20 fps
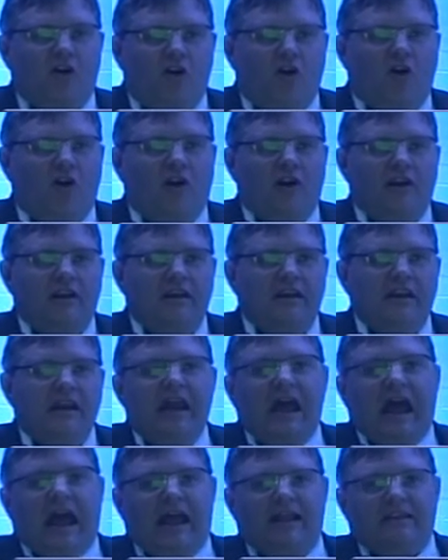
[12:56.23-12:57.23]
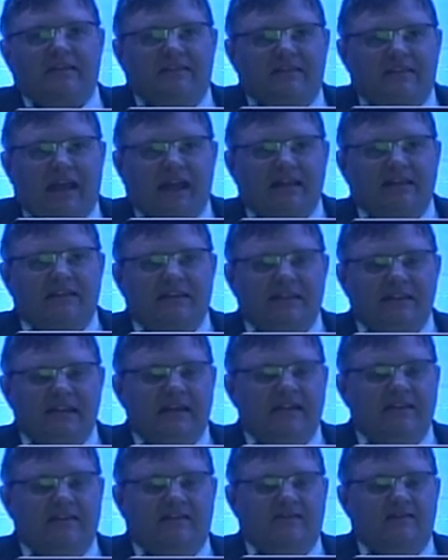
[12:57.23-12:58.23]
early, and that
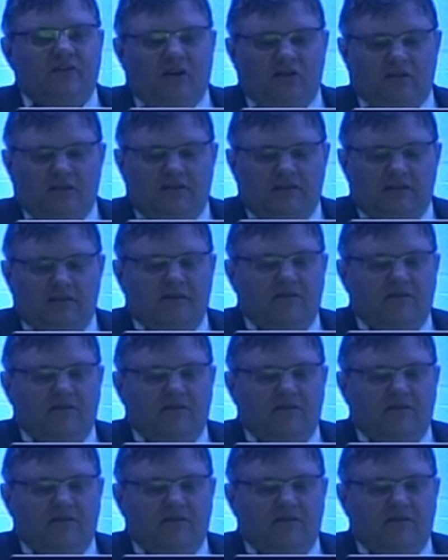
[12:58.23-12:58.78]
leads not